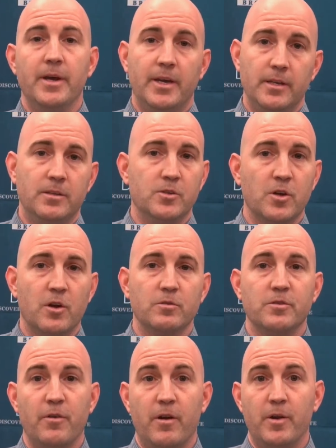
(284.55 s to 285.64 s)
He
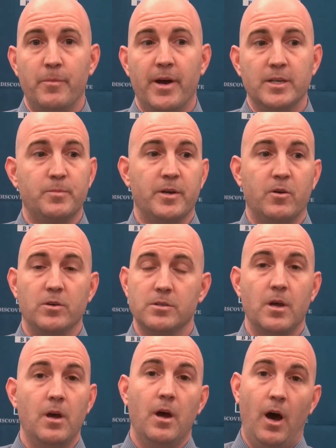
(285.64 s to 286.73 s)
deserves the very best, because
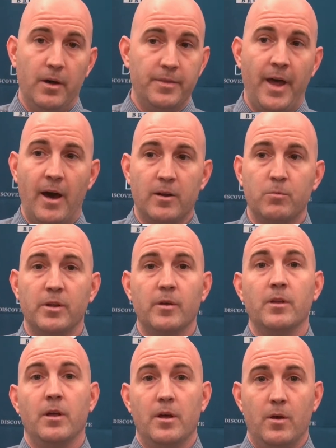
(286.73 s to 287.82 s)
undoubtedly,
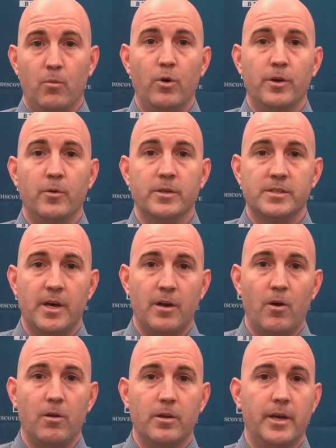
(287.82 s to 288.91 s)
what you had said
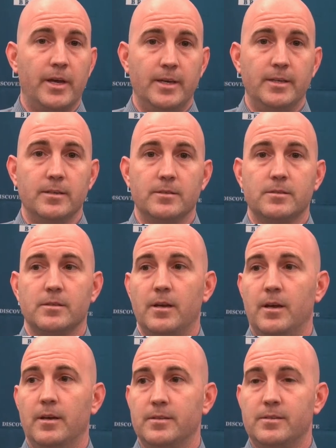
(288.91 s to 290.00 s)
earlier, he is
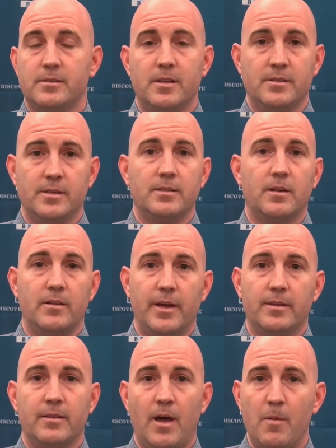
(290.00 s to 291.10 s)
statistically
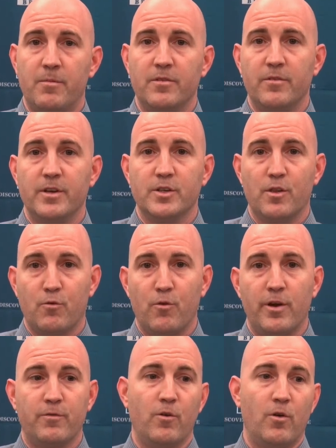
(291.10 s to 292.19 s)
at the top of Division
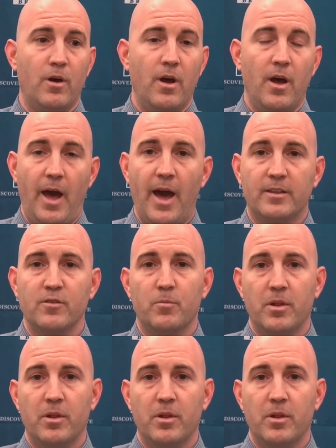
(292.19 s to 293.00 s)
III for active